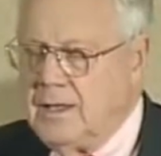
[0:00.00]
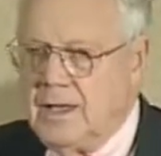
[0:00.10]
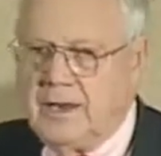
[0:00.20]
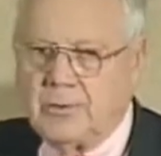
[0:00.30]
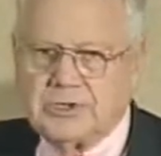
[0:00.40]

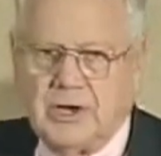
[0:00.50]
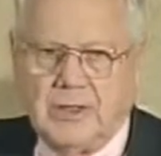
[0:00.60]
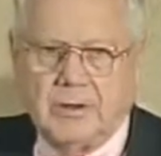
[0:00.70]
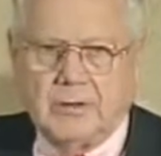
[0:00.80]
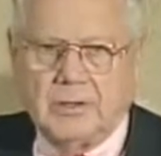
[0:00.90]
and there was
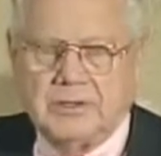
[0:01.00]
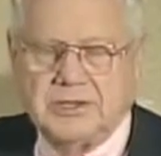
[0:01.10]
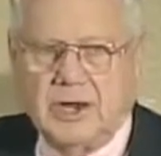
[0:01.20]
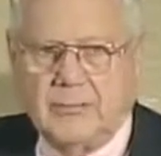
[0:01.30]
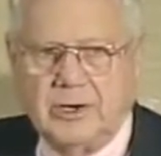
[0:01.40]
another
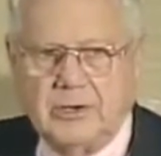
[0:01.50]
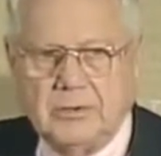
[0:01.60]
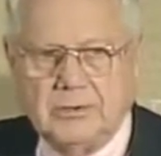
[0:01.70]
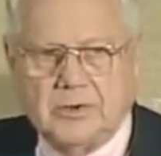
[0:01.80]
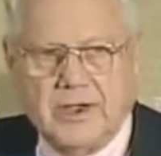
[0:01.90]
gentleman
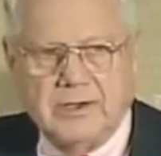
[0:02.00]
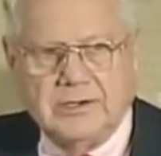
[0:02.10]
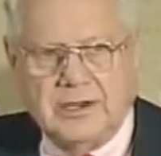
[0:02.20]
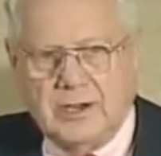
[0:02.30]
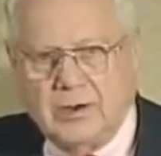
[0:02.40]
who tried to
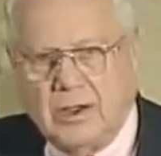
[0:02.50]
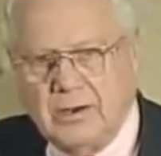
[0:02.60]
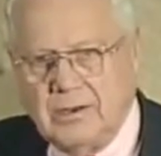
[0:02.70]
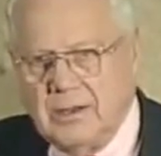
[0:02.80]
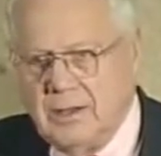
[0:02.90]
take
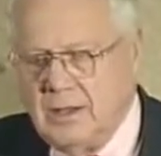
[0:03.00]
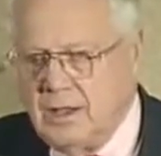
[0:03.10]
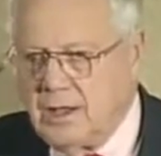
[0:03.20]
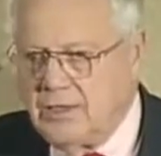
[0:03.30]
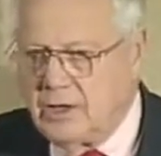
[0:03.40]
on
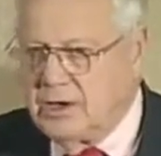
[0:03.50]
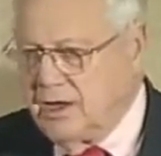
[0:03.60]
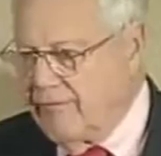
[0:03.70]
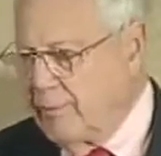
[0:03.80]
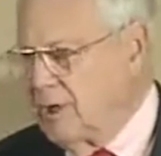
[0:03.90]
the
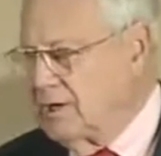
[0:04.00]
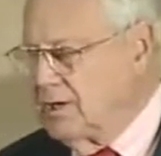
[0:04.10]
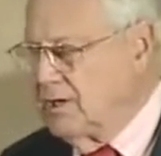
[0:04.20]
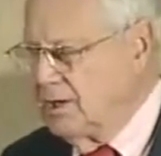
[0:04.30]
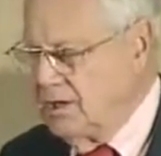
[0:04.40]
government
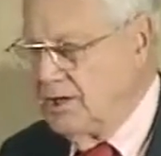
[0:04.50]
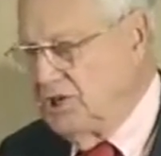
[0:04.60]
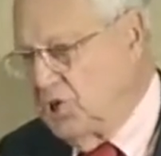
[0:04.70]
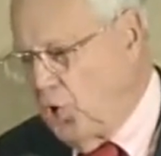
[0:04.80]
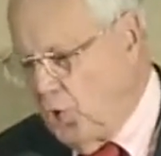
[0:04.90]
the
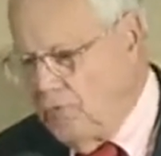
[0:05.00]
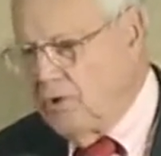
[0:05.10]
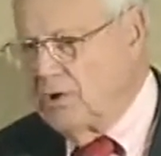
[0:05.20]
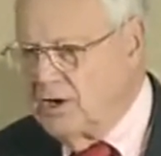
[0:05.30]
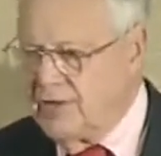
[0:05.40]

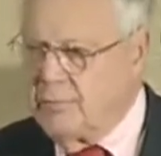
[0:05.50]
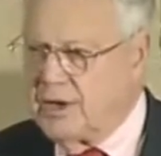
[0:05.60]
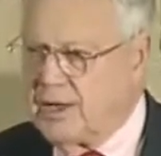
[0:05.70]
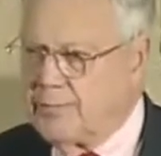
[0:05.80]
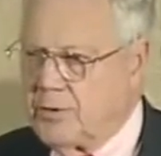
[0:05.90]
covert
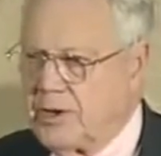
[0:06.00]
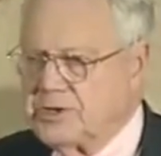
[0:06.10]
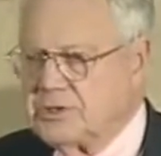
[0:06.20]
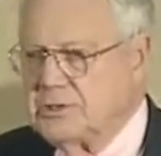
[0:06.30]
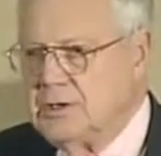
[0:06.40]
government
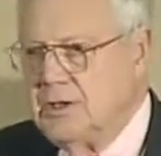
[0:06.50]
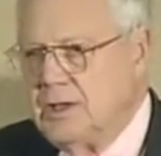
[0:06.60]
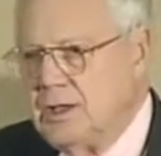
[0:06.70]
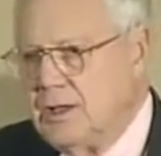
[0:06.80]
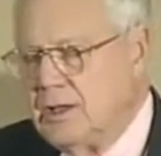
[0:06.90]
operation.
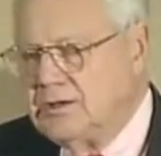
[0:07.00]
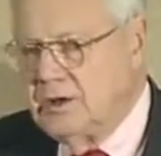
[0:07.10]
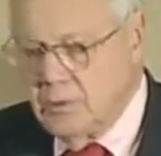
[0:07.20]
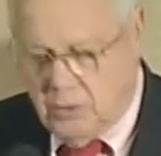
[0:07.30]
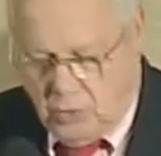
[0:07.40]

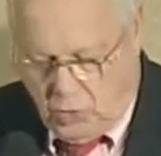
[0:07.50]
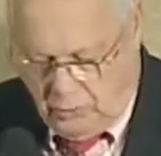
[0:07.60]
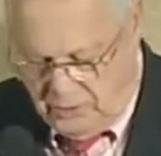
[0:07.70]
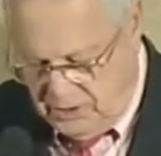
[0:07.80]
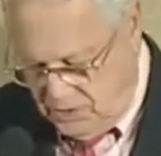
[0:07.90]
General
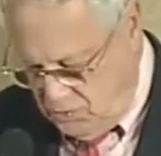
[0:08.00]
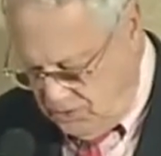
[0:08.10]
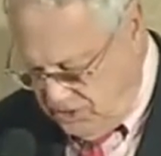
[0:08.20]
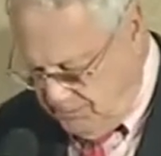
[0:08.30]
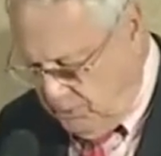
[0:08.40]
Omby, who
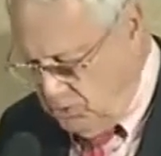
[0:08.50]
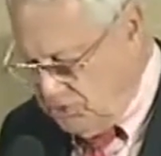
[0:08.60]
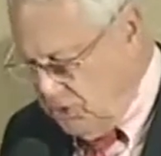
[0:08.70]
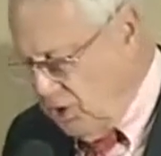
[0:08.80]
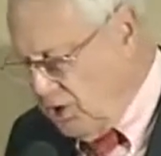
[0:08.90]
had
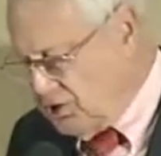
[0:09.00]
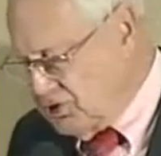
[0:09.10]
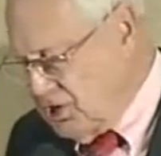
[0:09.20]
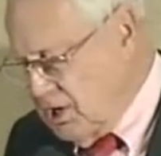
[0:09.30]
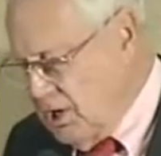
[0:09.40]
exposed the
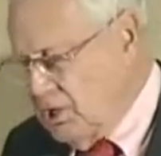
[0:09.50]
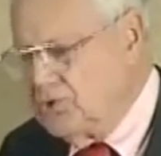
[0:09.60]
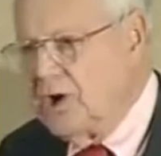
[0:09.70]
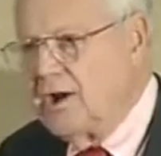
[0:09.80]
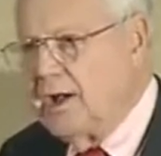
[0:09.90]
largest
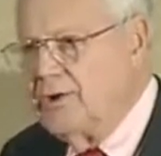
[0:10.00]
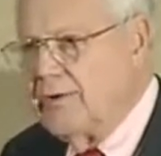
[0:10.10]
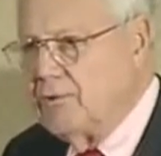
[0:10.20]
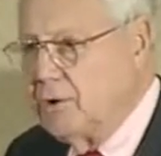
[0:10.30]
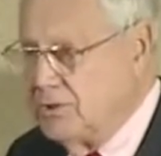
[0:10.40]
drug, you
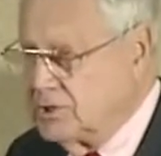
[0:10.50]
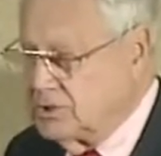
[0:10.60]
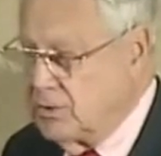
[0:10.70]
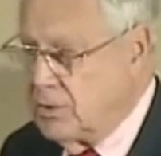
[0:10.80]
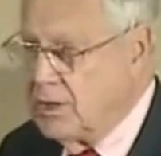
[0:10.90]
haven't heard this
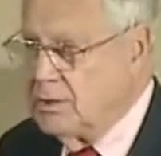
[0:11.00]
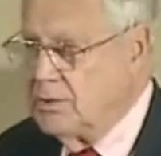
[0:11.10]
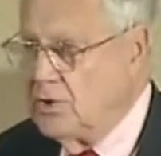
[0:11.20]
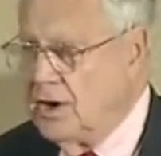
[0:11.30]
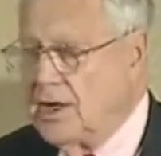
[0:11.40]
story,
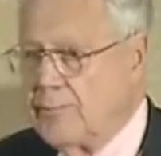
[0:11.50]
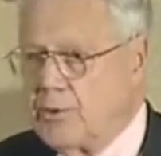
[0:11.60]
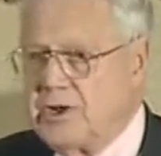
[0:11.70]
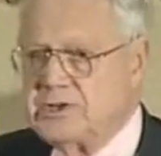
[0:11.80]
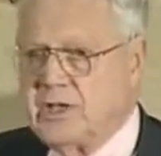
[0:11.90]
drug
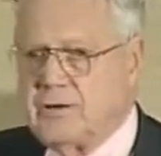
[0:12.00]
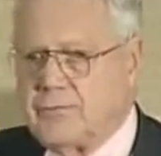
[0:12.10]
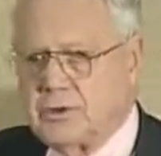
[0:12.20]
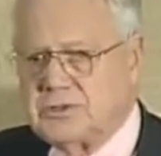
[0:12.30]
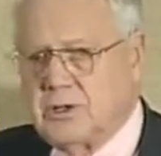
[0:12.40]
operation out of
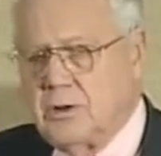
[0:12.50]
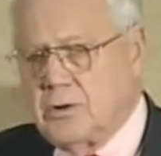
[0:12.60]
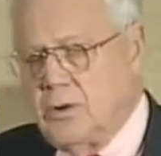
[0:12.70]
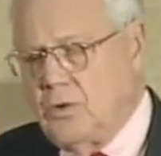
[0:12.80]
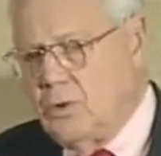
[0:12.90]
Fort Sill,
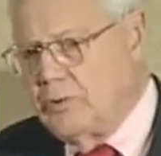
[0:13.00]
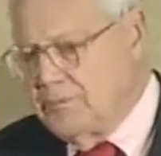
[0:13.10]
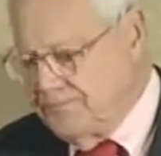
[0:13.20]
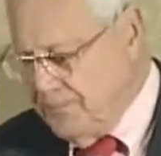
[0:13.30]
Oklahoma.